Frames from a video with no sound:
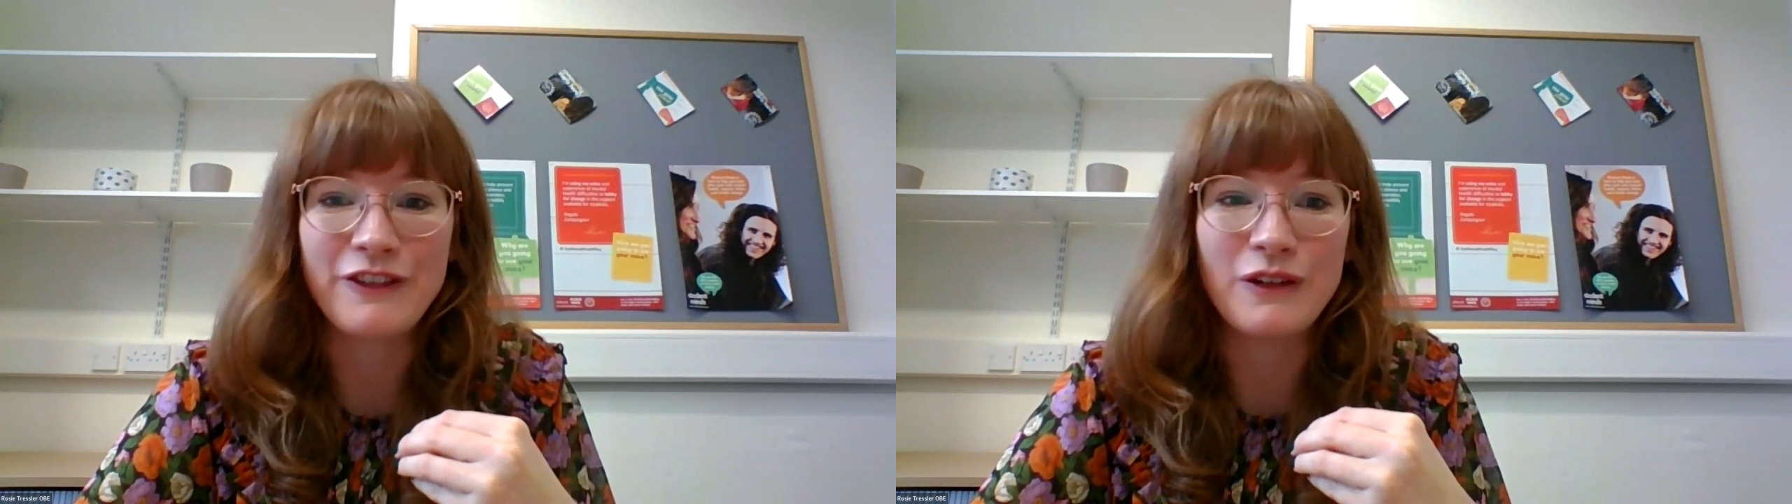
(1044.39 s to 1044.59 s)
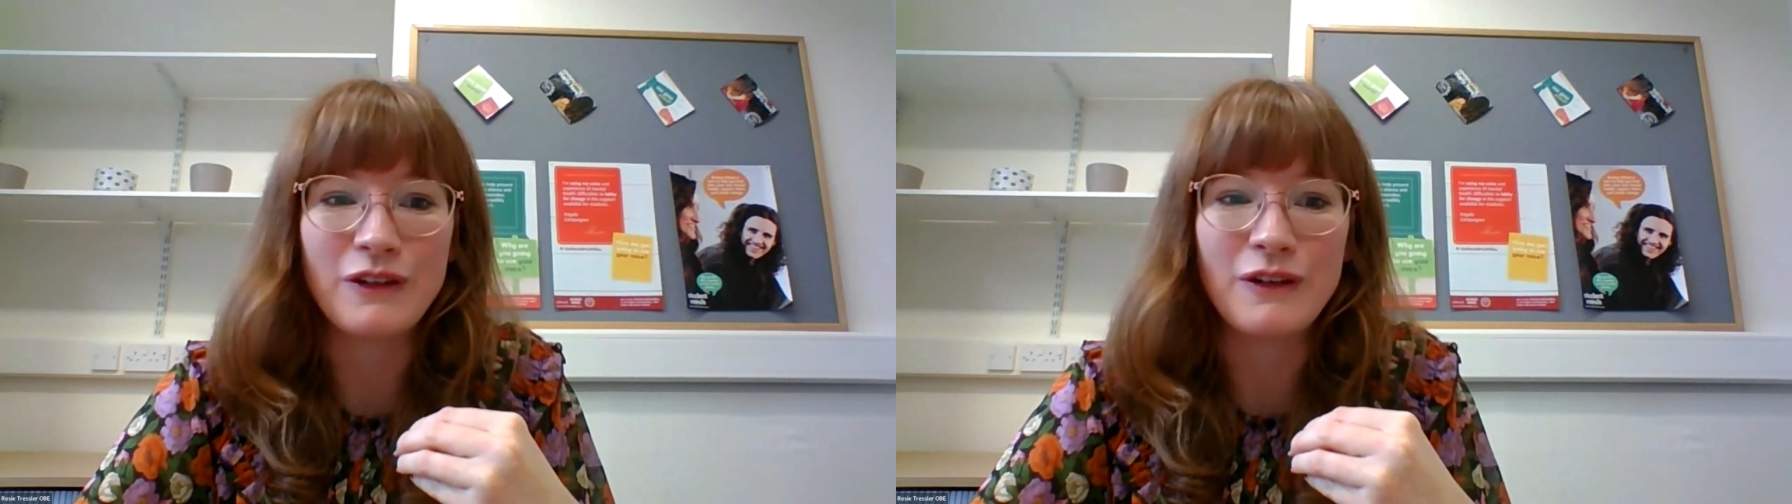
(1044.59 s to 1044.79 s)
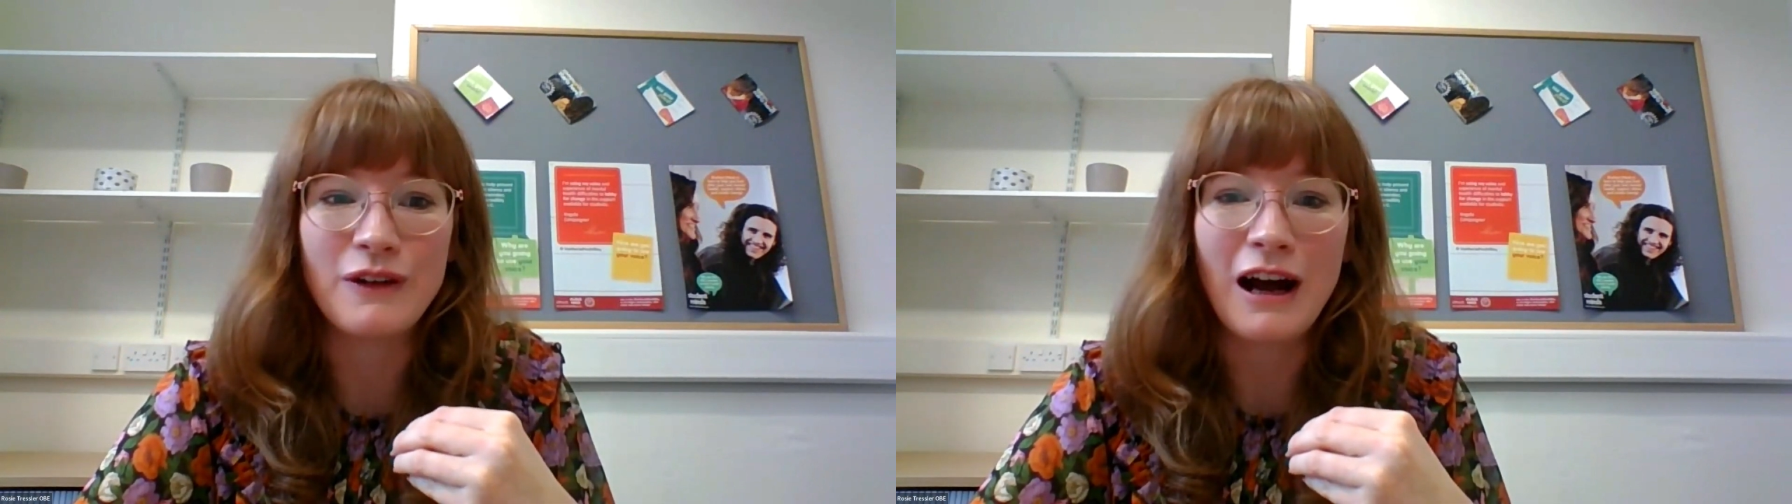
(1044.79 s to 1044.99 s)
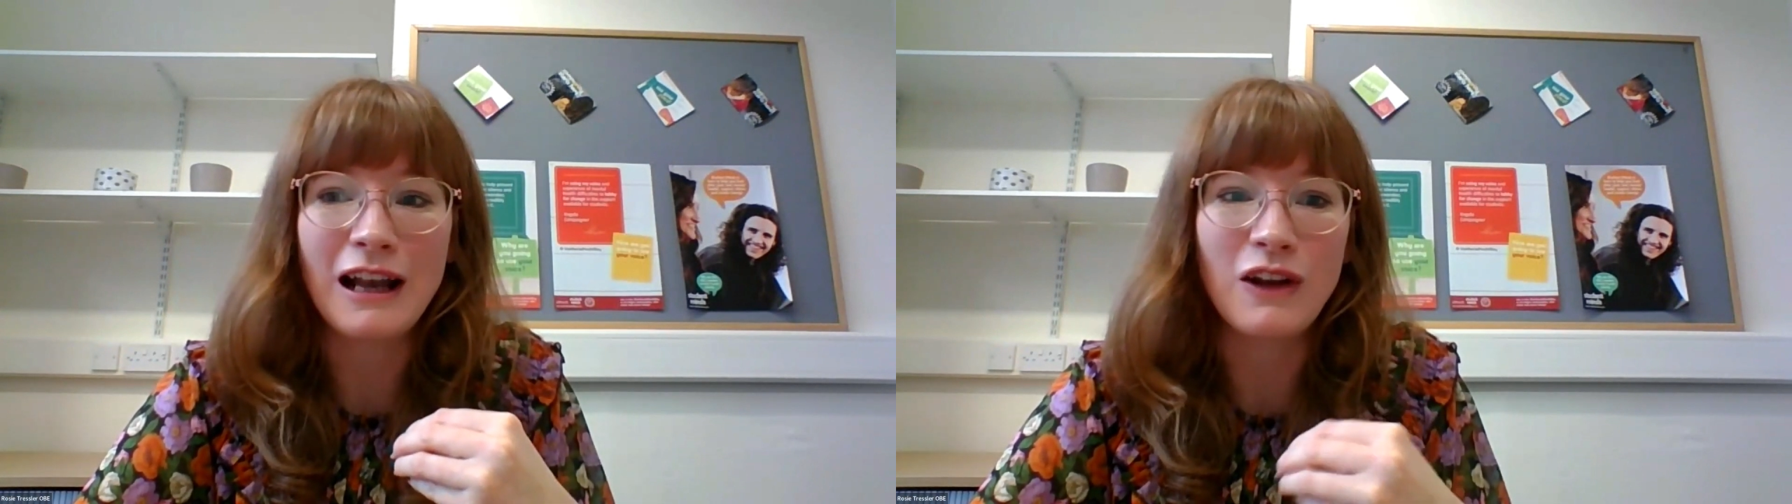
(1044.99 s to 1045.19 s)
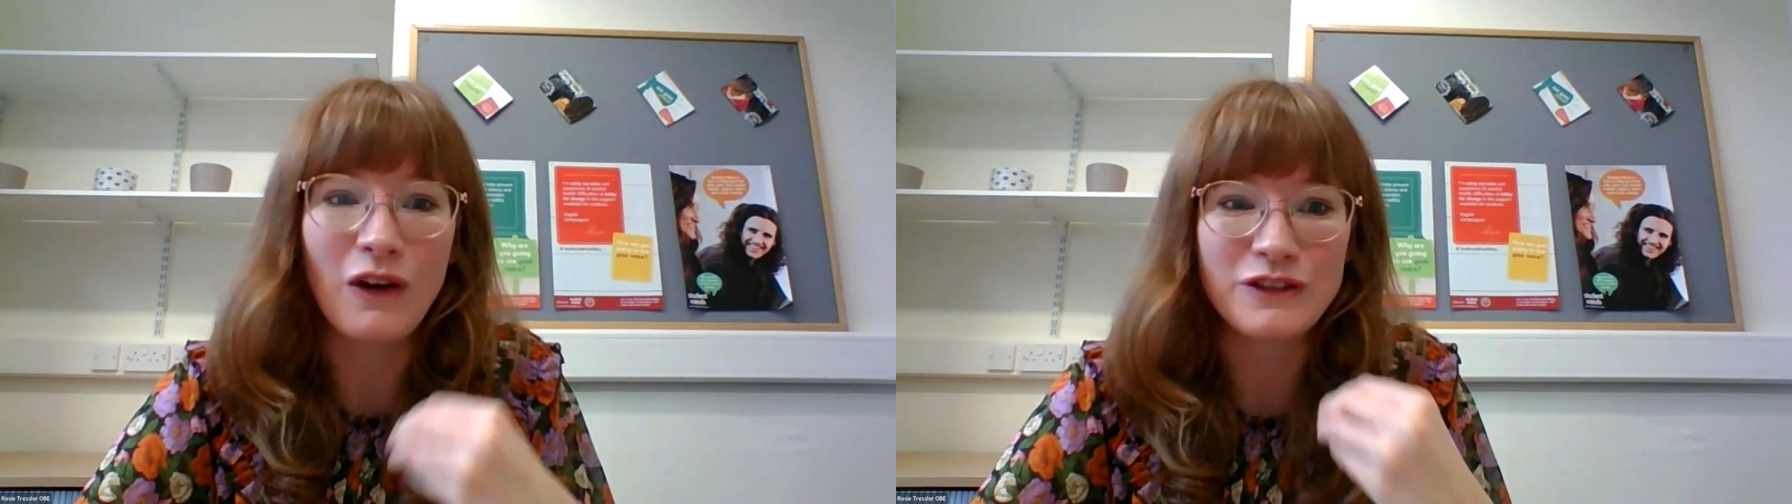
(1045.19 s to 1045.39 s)
for
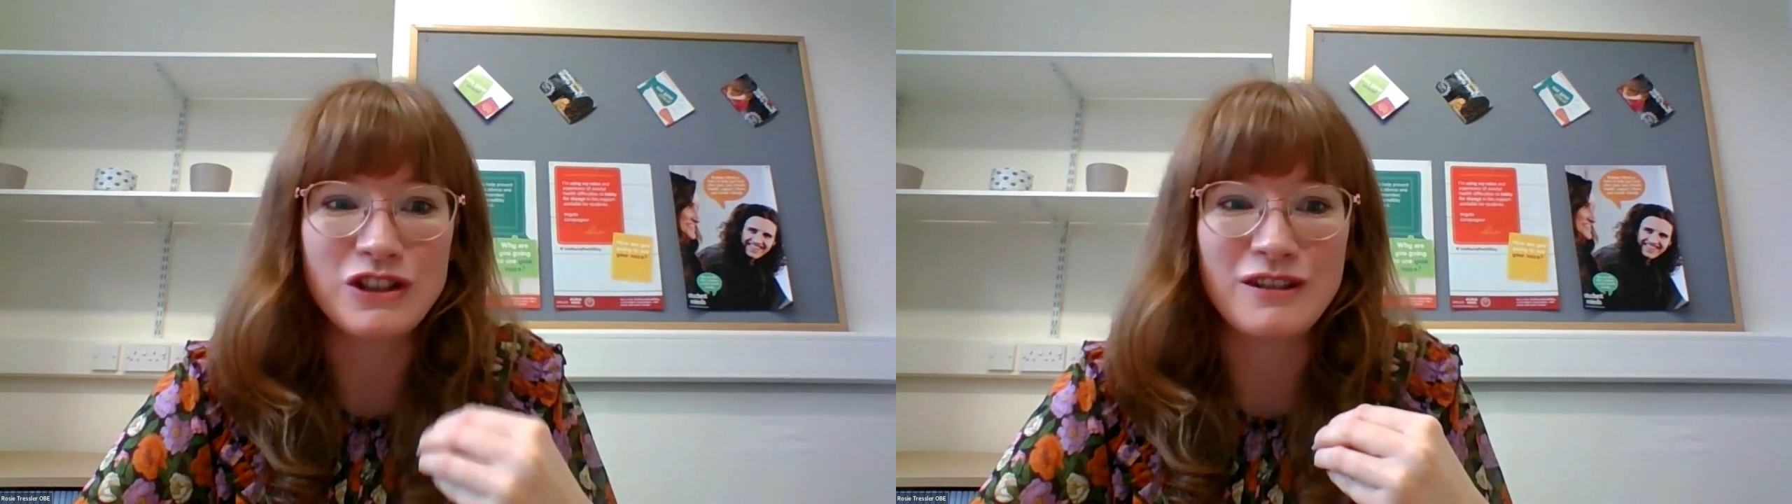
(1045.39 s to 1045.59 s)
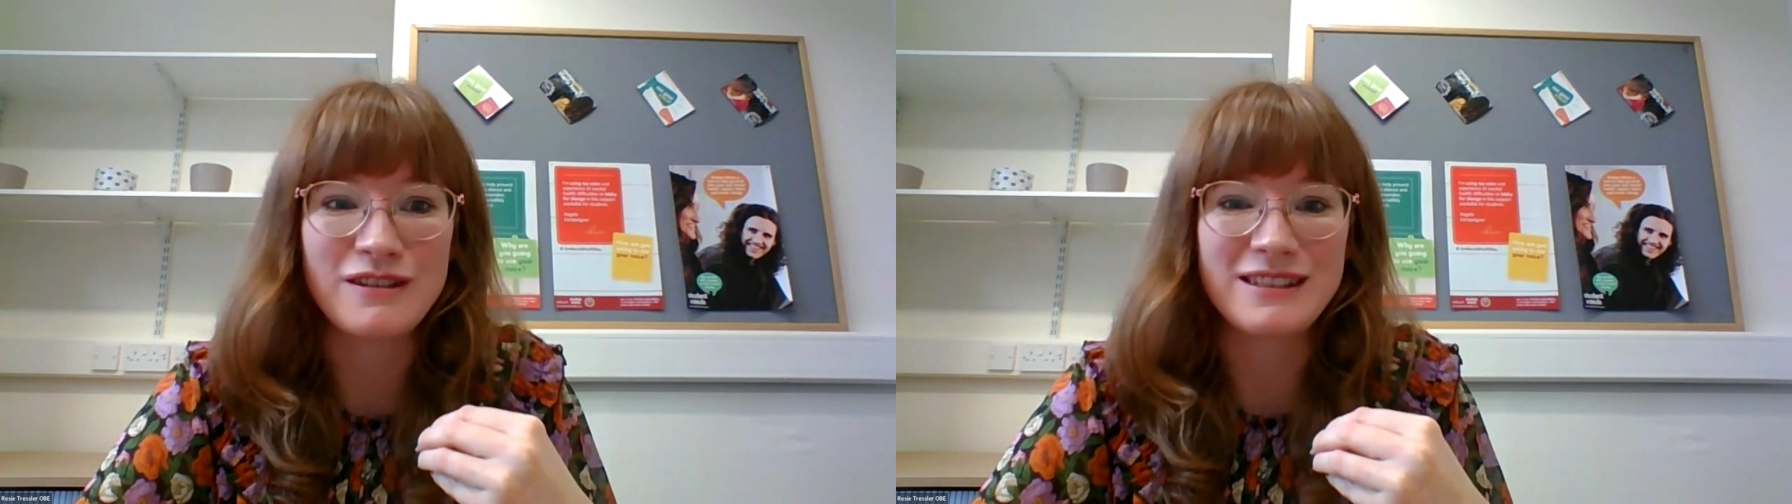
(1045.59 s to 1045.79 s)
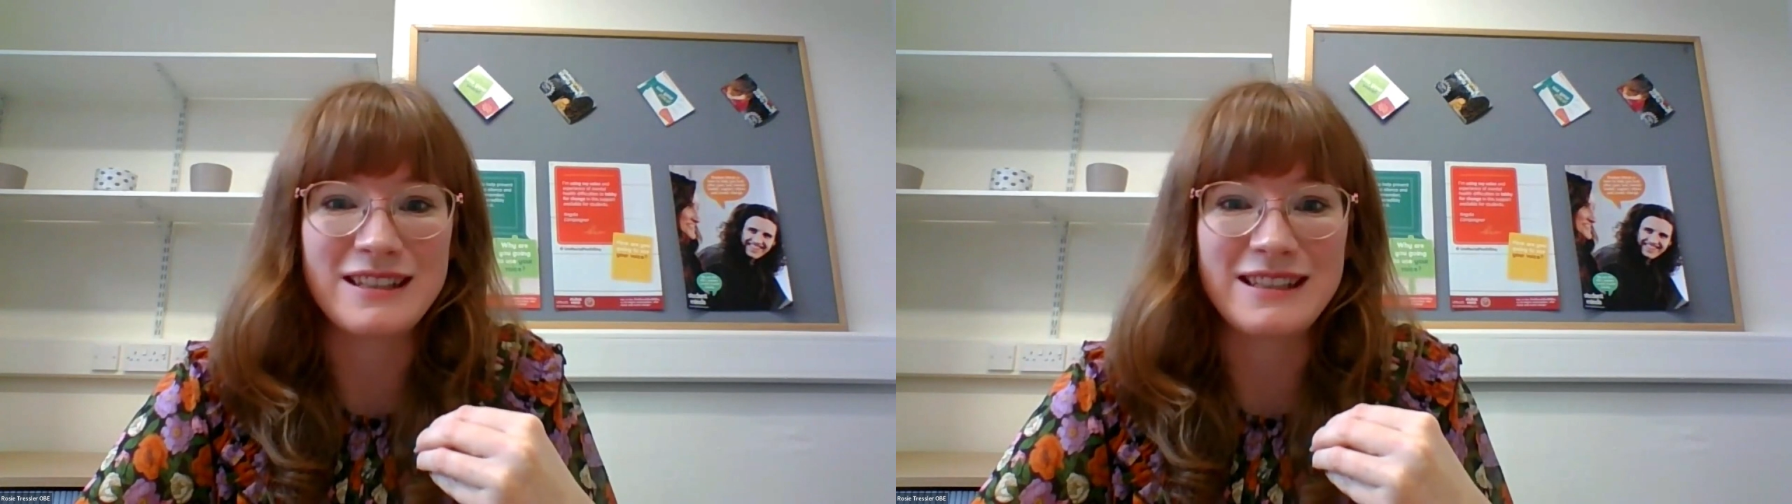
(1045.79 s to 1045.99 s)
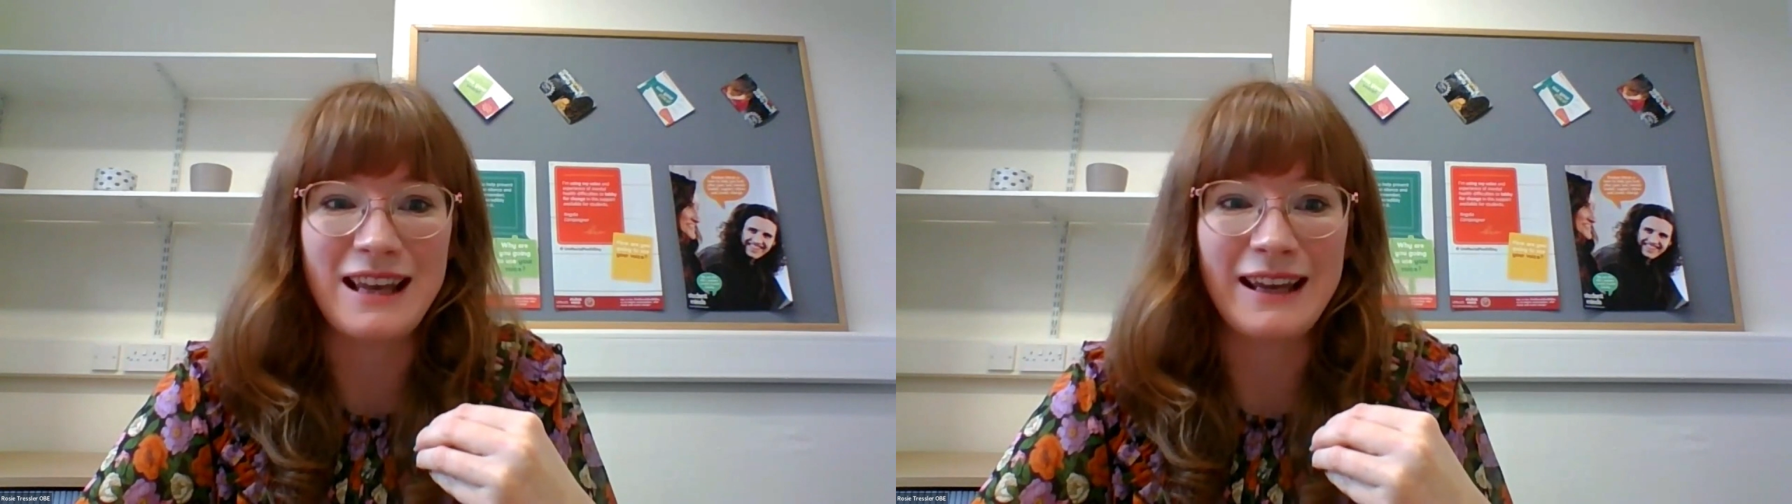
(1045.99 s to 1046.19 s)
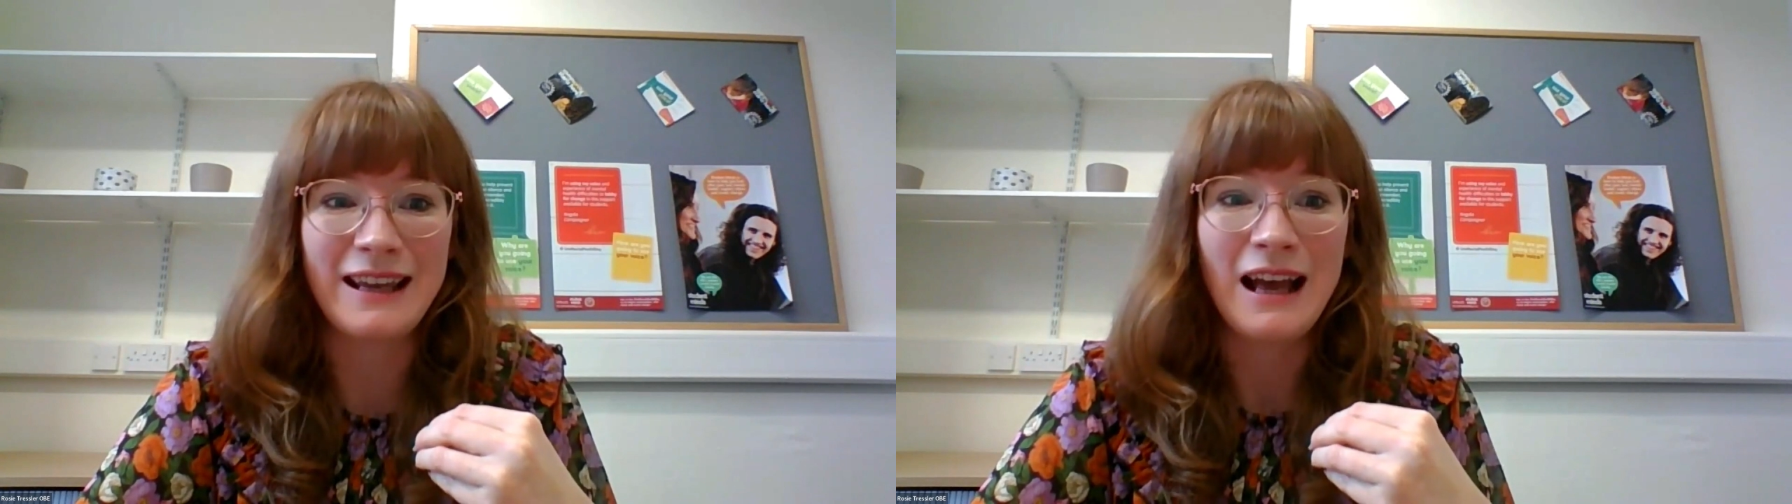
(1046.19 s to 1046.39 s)
a lot of students to
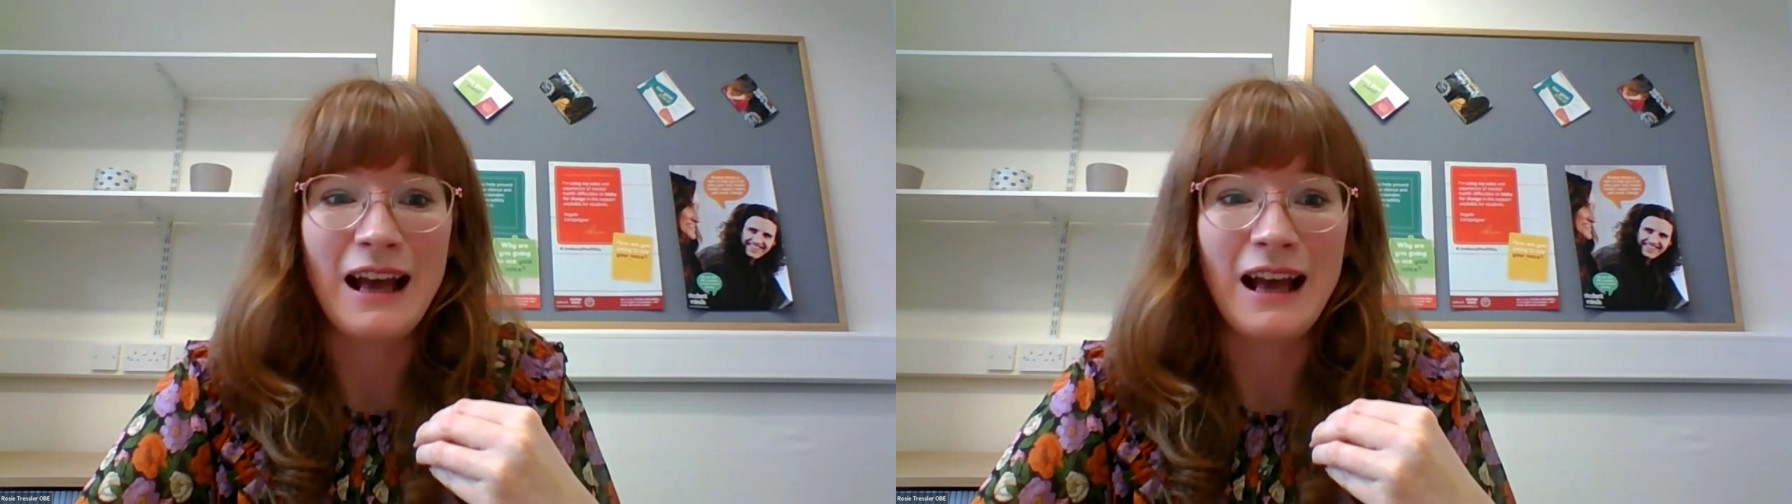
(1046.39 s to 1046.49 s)
say,